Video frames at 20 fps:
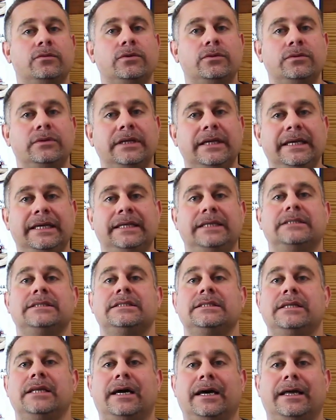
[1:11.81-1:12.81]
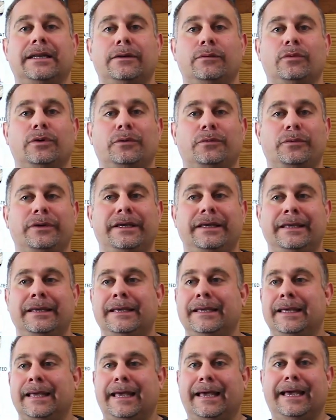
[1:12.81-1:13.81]
root is not what
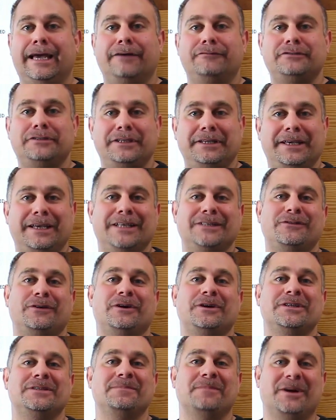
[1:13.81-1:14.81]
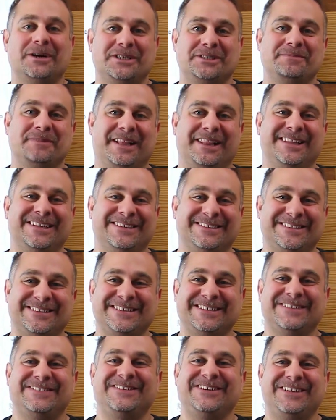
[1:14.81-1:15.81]
we have today as far as marshmallows.
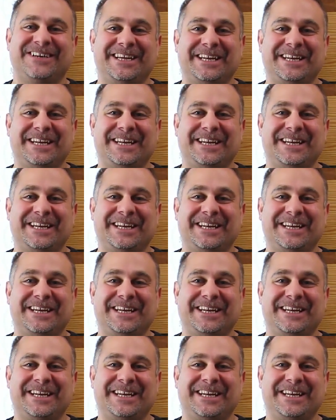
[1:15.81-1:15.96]
So if you're